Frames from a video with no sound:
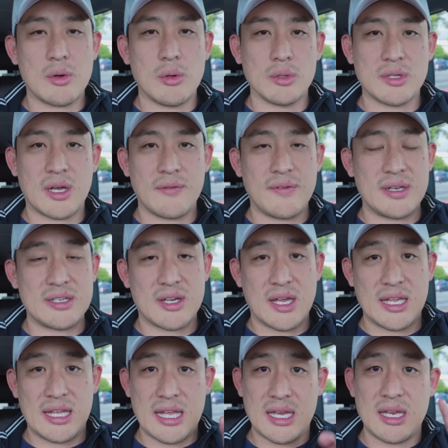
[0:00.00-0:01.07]
to hold off until
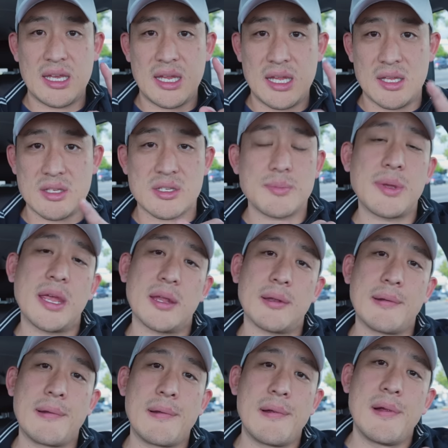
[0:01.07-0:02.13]
I get it in Japan.
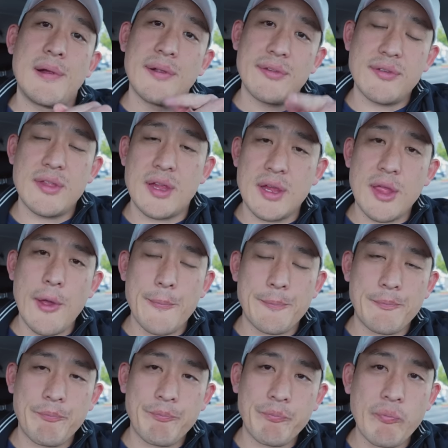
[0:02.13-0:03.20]
So there you go.
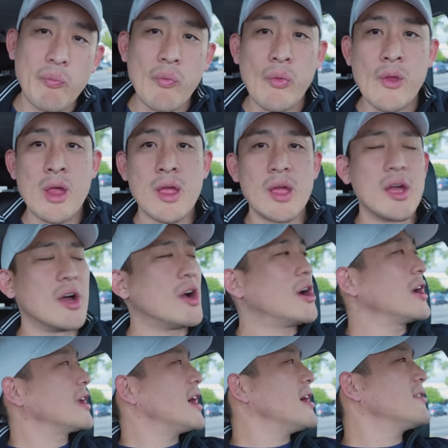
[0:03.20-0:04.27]

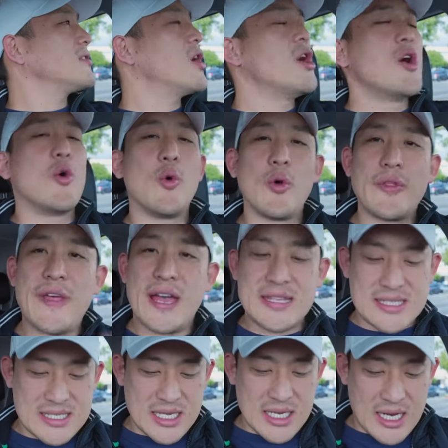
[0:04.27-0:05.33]
Alright guys, well
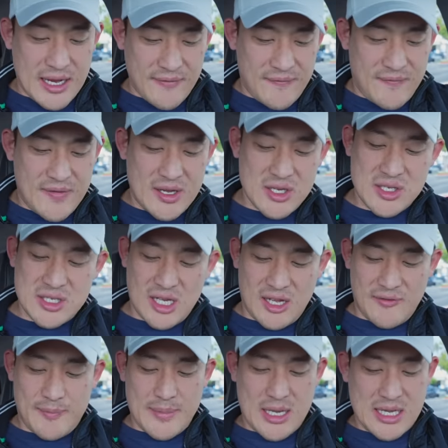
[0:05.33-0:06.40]
that's it. I finished
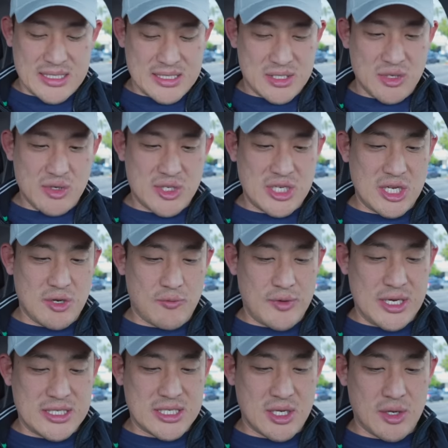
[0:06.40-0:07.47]
off my
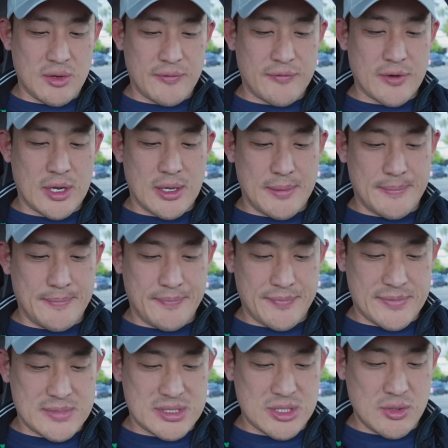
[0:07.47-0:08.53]
Sushirrito from
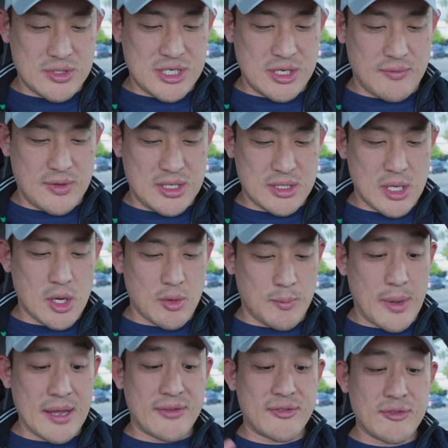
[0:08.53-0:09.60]
Sushirrito. Oh,
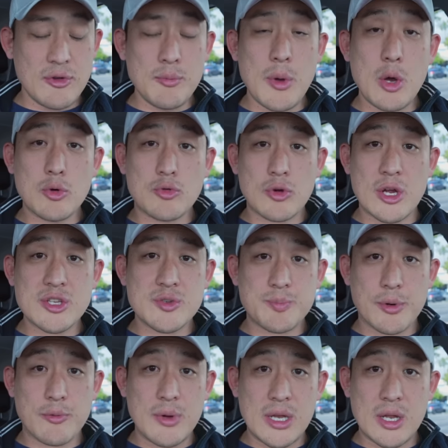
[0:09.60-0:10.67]
my Sumo Crunch
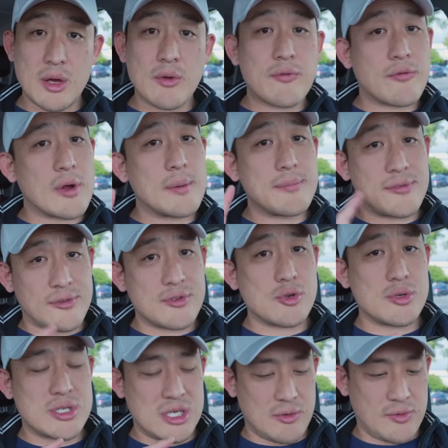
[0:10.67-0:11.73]
Burrito from
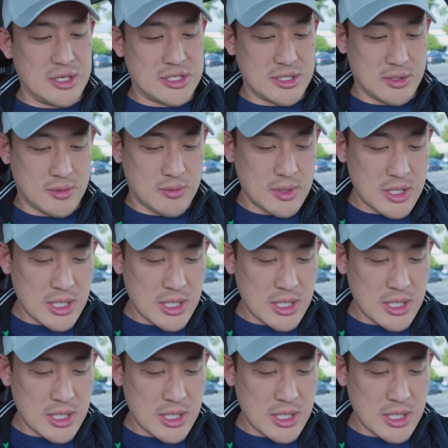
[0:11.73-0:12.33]
Sushirrito.